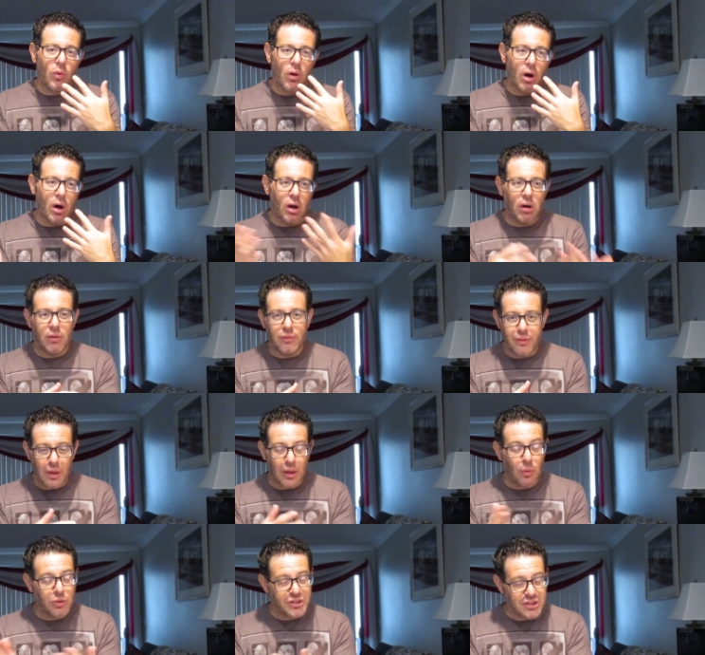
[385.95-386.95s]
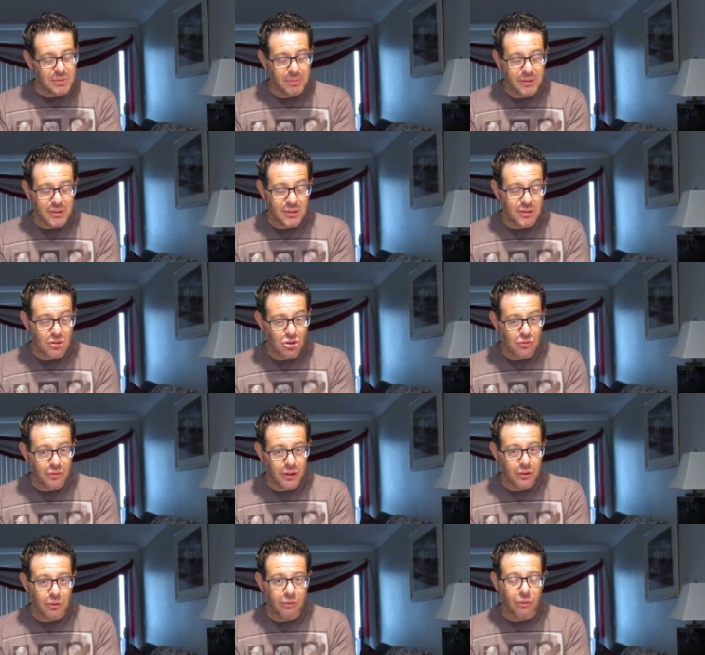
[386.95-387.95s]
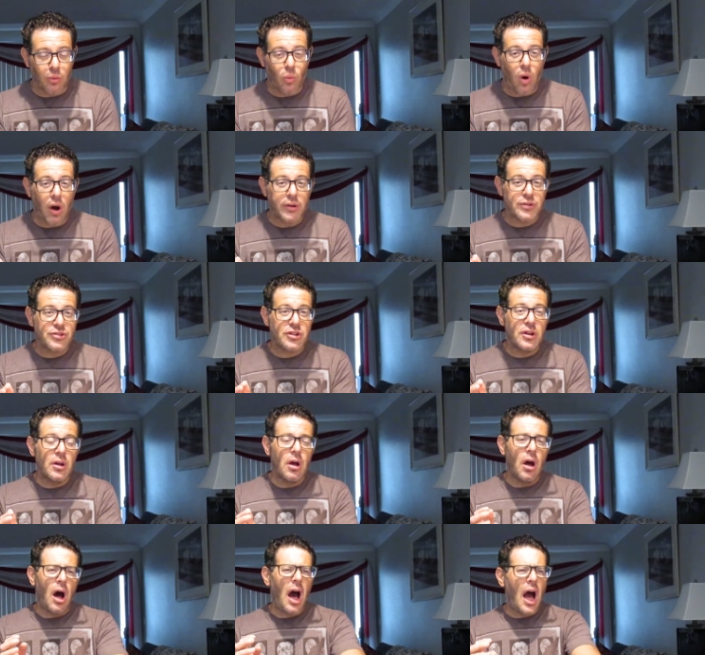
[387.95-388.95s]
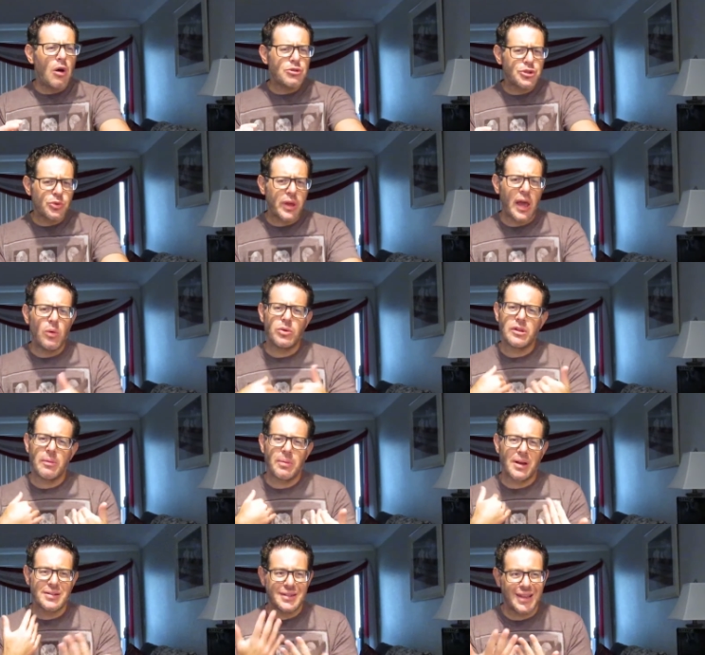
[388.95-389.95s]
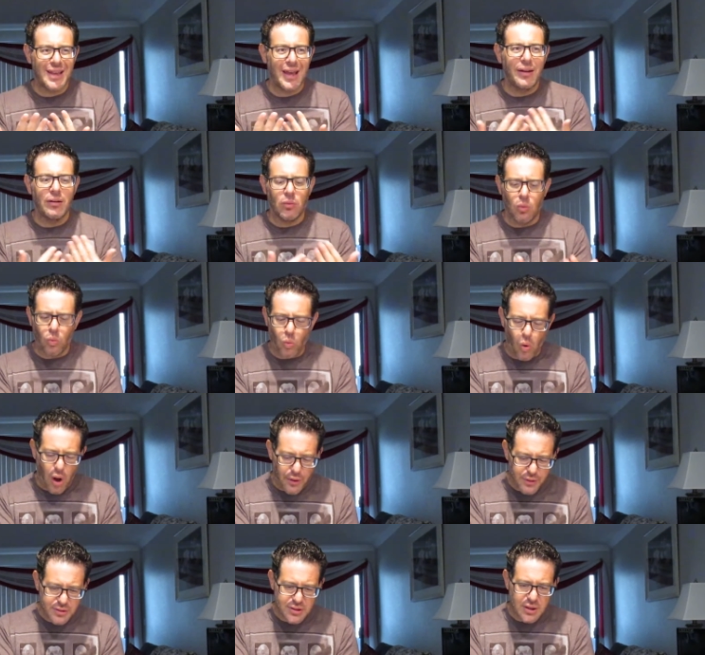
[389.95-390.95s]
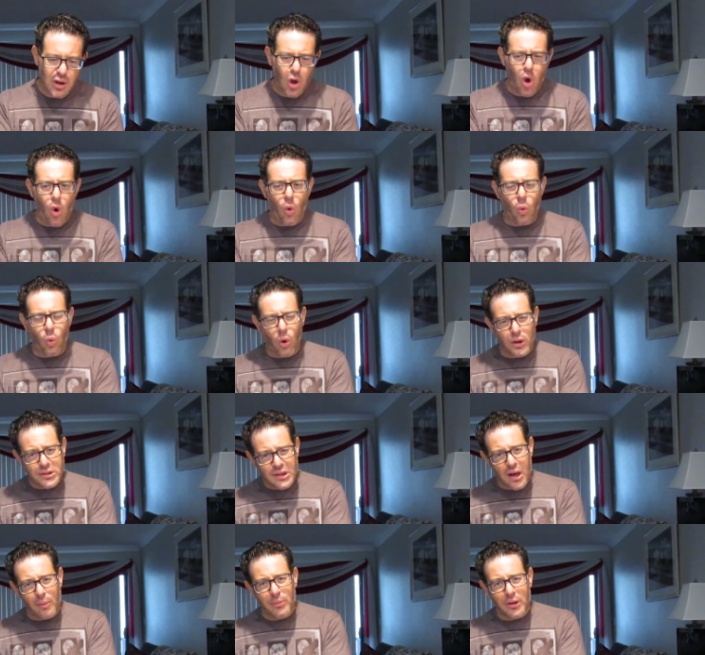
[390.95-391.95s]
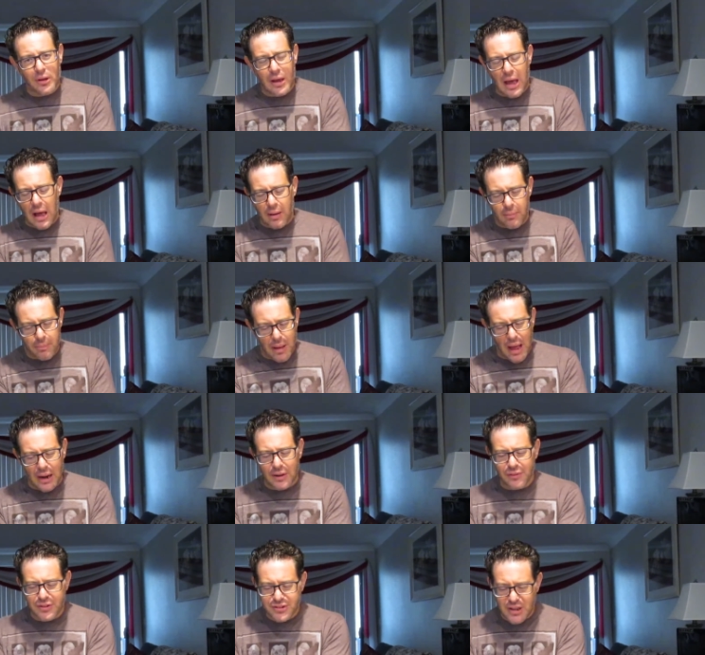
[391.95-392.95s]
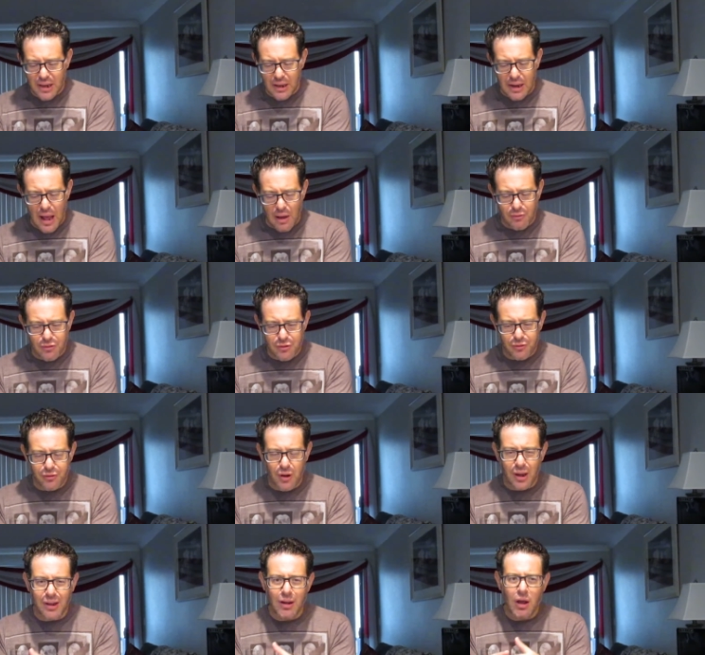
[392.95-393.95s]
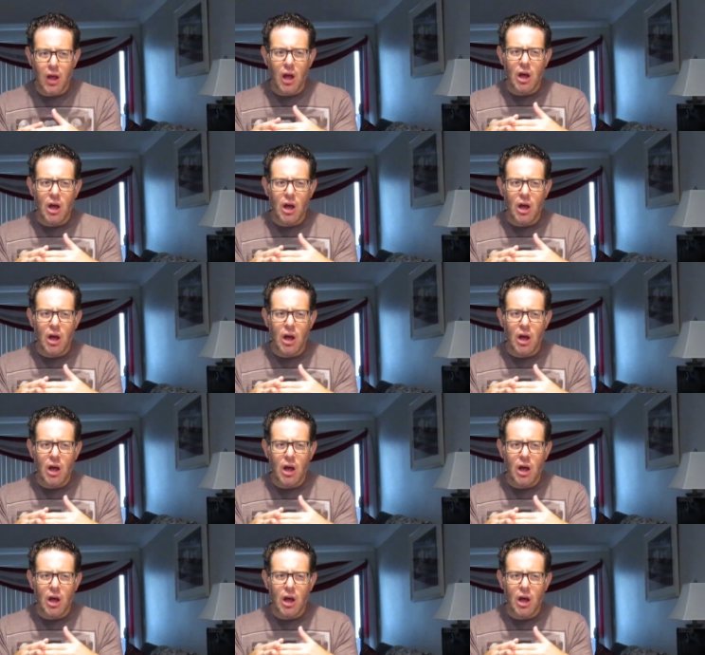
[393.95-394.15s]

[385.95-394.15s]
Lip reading: It was a split decision victory for Waterson. I was okay with that because, again, Waterson was coming back in the second half of the fight.